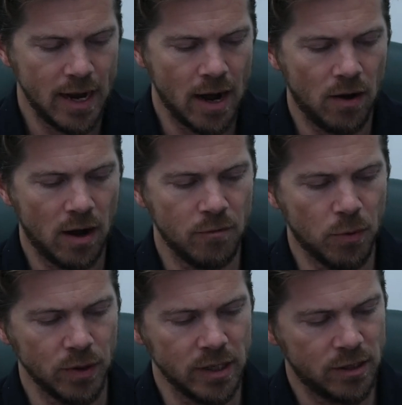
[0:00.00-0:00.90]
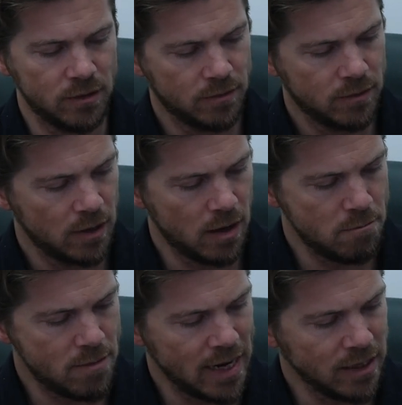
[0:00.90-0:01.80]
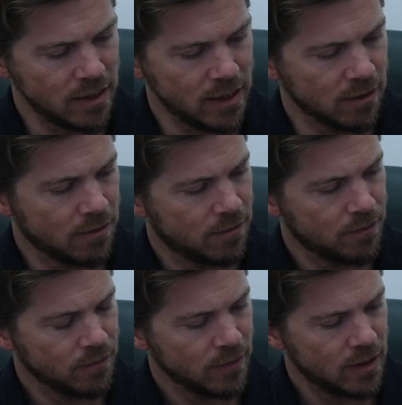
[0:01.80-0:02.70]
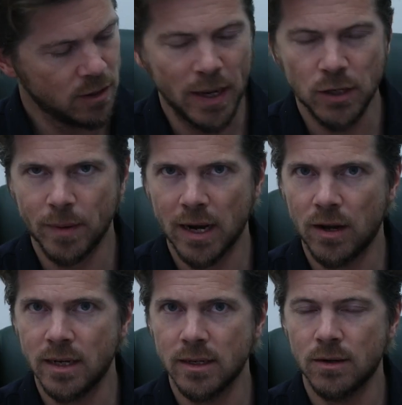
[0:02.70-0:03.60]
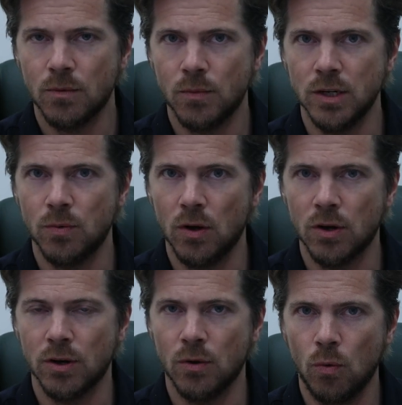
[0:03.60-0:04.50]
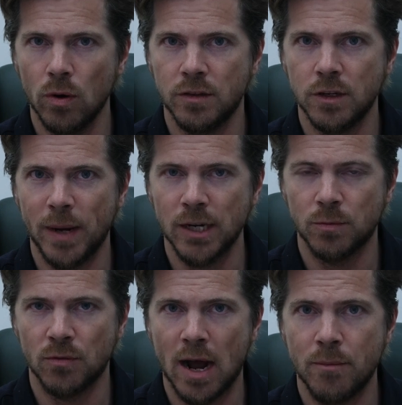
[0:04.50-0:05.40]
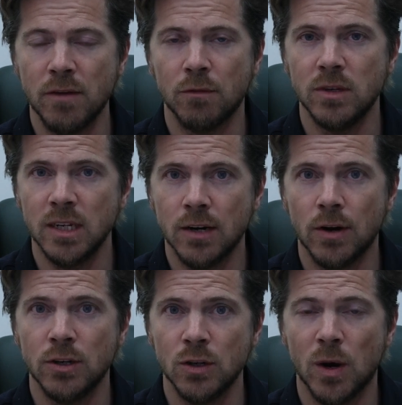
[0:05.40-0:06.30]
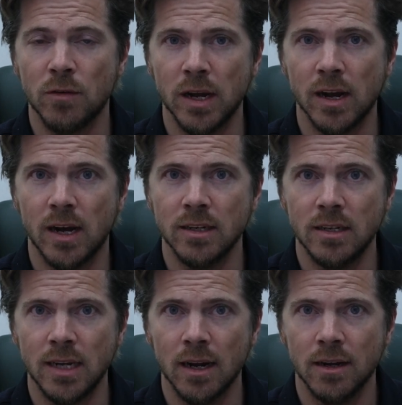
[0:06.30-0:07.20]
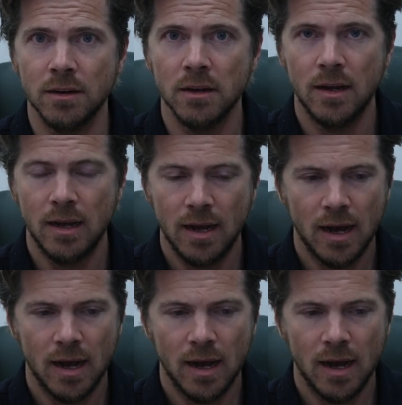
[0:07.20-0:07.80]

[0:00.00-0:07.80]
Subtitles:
Now, I bought this amazing spectrum analyzer, which will look at all of the spectrum around me from 0 to 12 gigahertz a second.